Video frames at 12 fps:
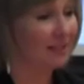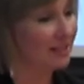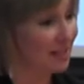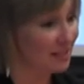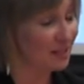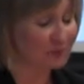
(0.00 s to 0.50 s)

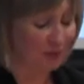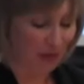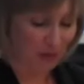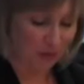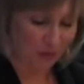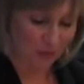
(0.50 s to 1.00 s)
intensive
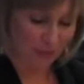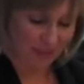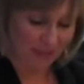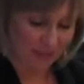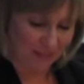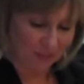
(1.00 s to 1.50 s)
care
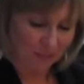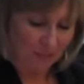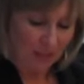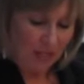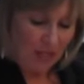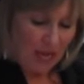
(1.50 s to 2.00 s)
unit.
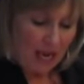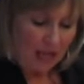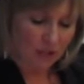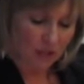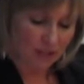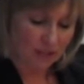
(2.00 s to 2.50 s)
And
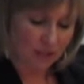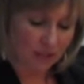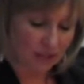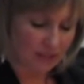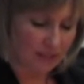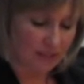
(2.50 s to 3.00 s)
she's here
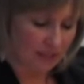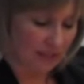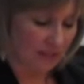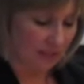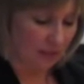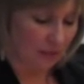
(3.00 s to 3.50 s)
to
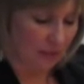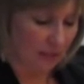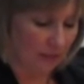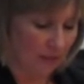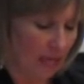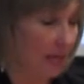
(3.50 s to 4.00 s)
discuss
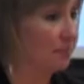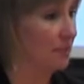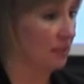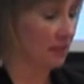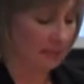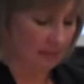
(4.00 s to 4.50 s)
neonatal
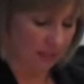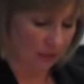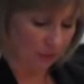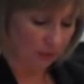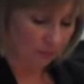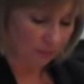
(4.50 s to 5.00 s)
abstinence
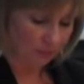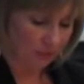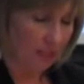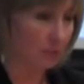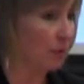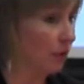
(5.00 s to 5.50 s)
syndrome,
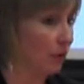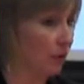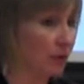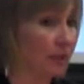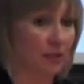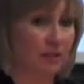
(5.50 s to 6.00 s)
as we heard
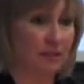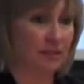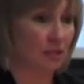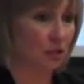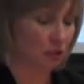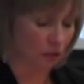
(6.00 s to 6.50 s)
in
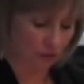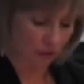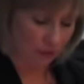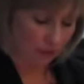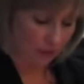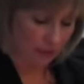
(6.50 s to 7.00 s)
discussions
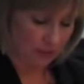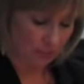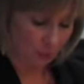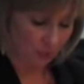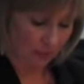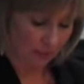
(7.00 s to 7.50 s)
earlier this
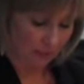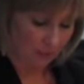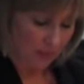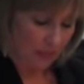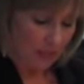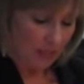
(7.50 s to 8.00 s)
morning.
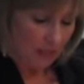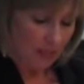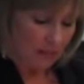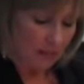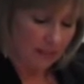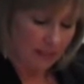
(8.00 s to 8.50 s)

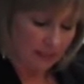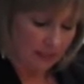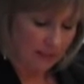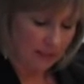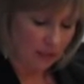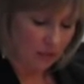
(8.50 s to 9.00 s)
It's a
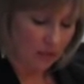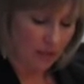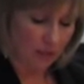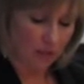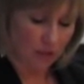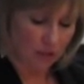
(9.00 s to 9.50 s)
condition that
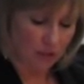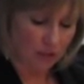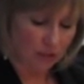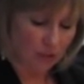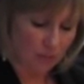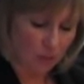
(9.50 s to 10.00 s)
occurs in
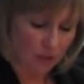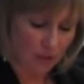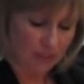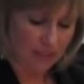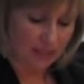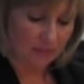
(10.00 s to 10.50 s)

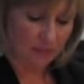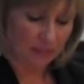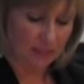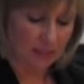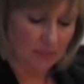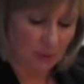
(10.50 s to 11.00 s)
newborns that have been
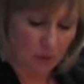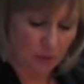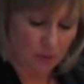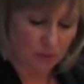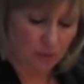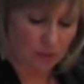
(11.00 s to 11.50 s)

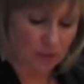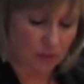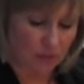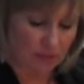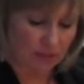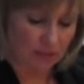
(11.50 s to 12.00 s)
exposed to
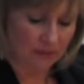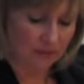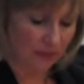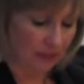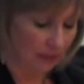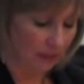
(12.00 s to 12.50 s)
addictive,
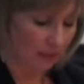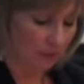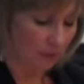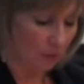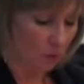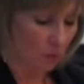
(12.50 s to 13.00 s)

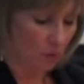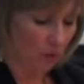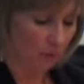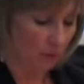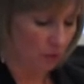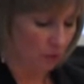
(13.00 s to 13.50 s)
illegal,
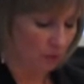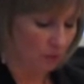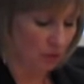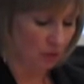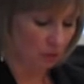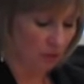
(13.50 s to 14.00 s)
or
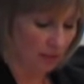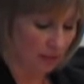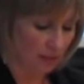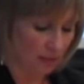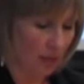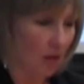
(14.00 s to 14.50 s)
prescription
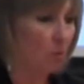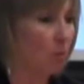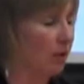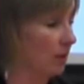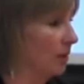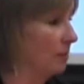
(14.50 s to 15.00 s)
drugs
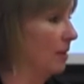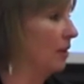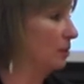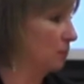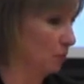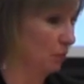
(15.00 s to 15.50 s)
while in the
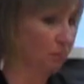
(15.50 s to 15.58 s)
mother's